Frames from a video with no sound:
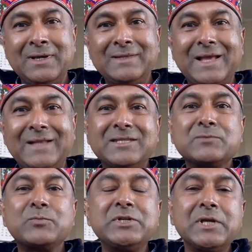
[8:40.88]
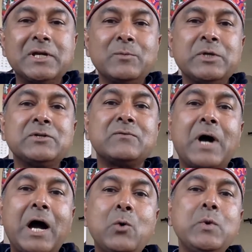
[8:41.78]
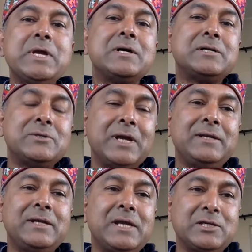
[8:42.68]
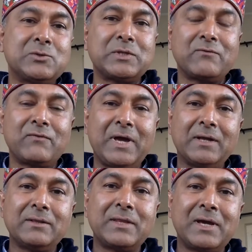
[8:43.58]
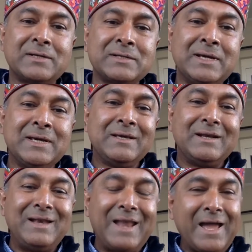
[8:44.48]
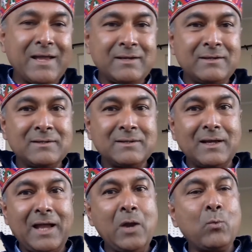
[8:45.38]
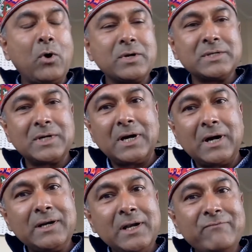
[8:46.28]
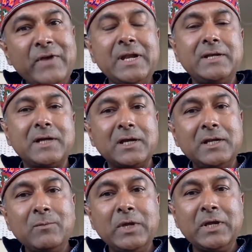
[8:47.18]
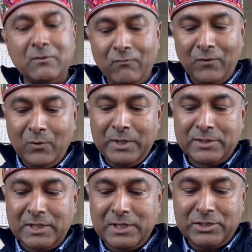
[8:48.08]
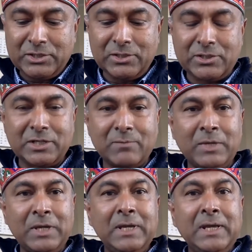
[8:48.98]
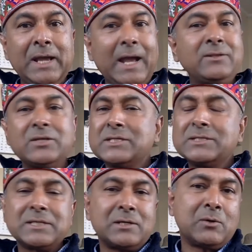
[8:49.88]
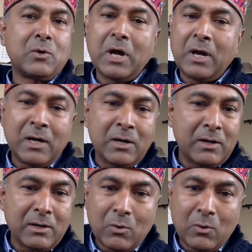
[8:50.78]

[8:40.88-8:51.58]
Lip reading: that this predicament of how we are to engage with the fact that land and water are in a very dynamic and fluid relationship. And this is a